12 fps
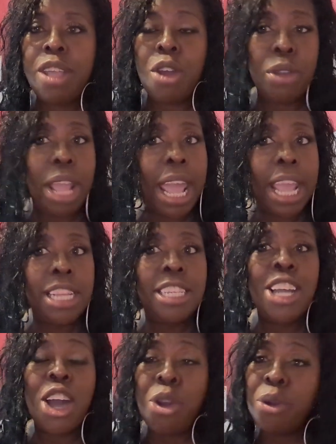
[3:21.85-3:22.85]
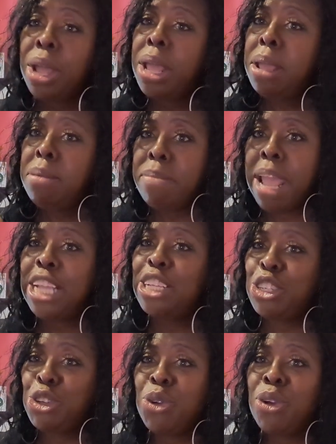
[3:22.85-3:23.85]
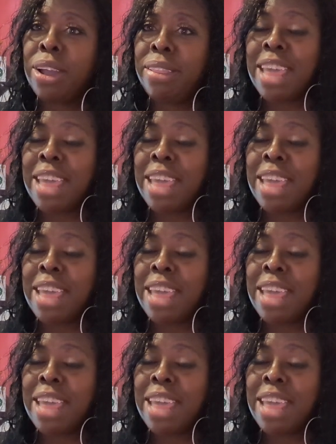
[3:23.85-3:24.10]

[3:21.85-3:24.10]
Okay, so make sure